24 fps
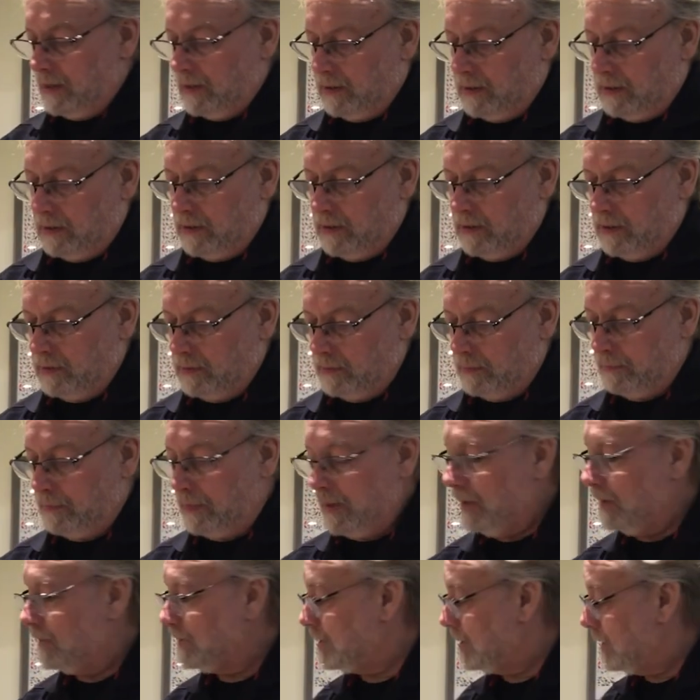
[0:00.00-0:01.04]
uh,
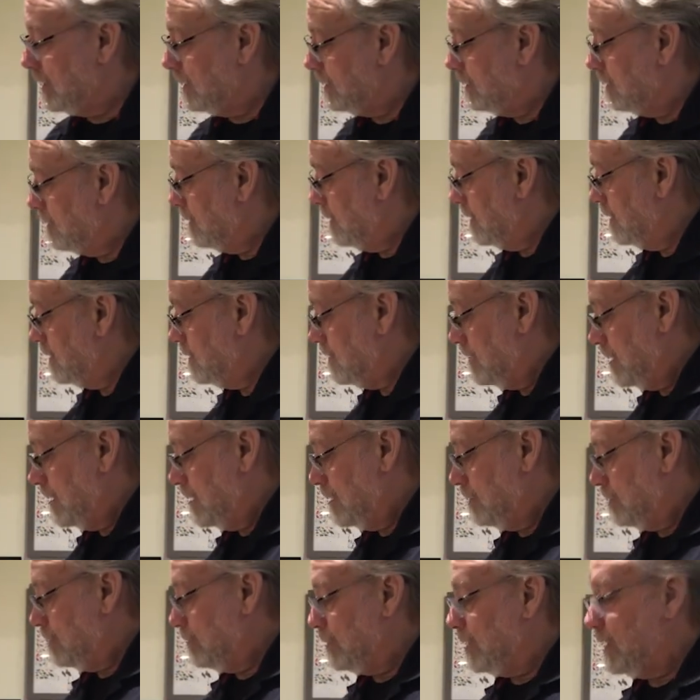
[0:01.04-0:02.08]
bell cell
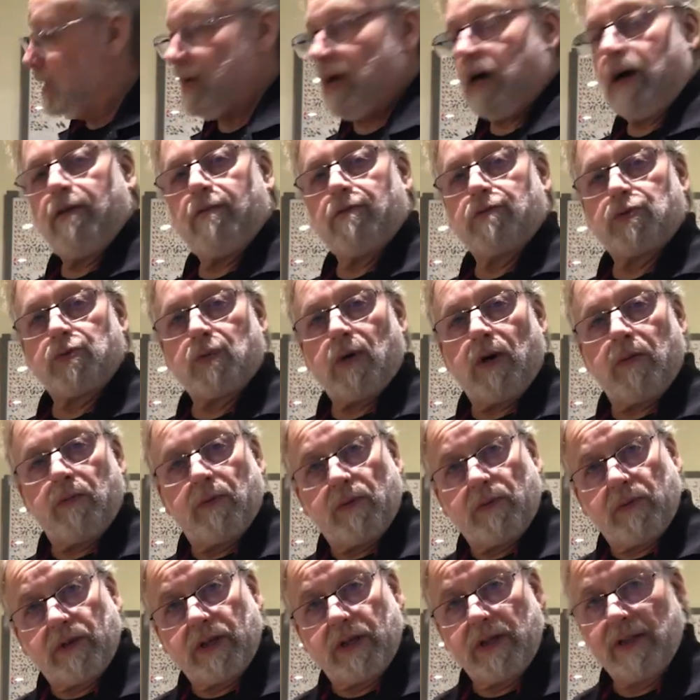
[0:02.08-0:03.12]
that we have as well,
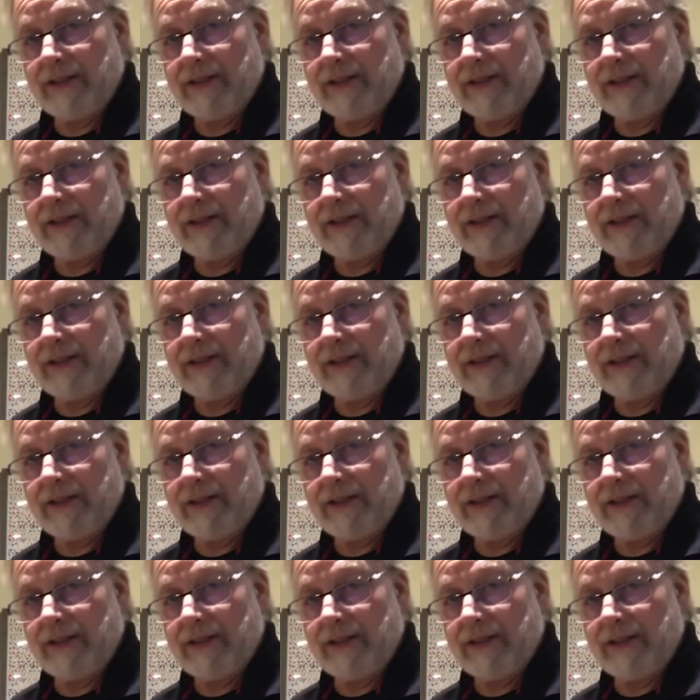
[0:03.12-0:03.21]
but we